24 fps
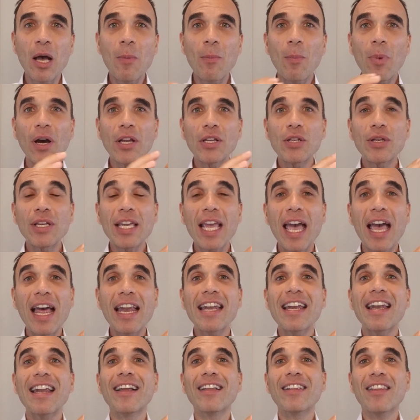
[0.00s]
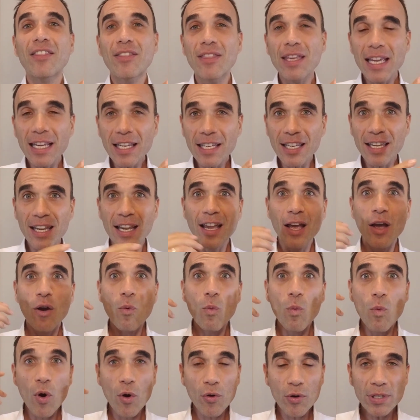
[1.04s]
but you can think
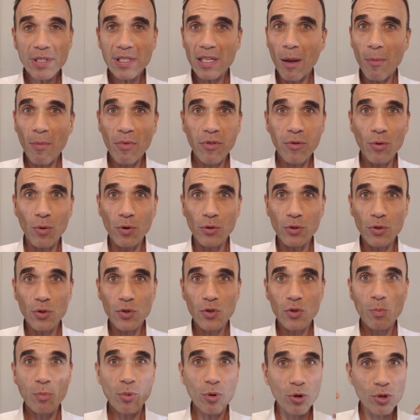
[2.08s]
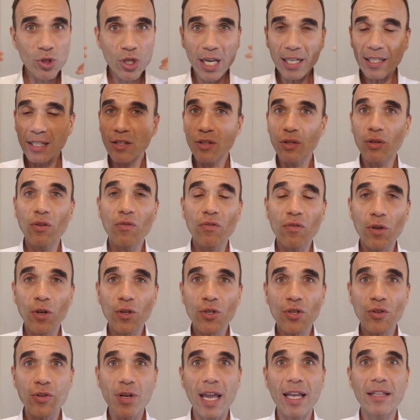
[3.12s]
worrisome thoughts, project into the
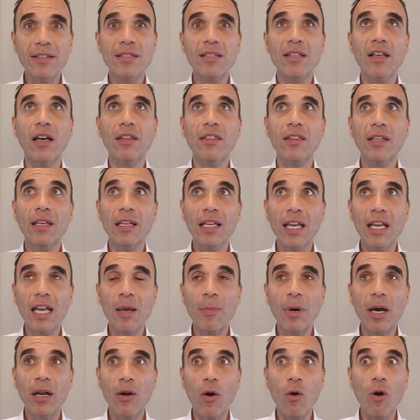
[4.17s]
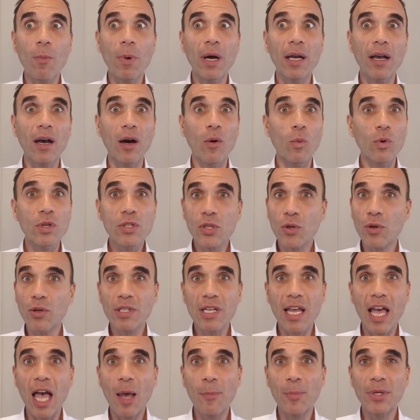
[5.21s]
future and start thinking about, oh my God, what's going
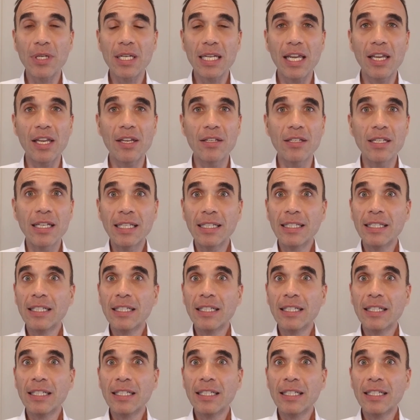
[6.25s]
to happen in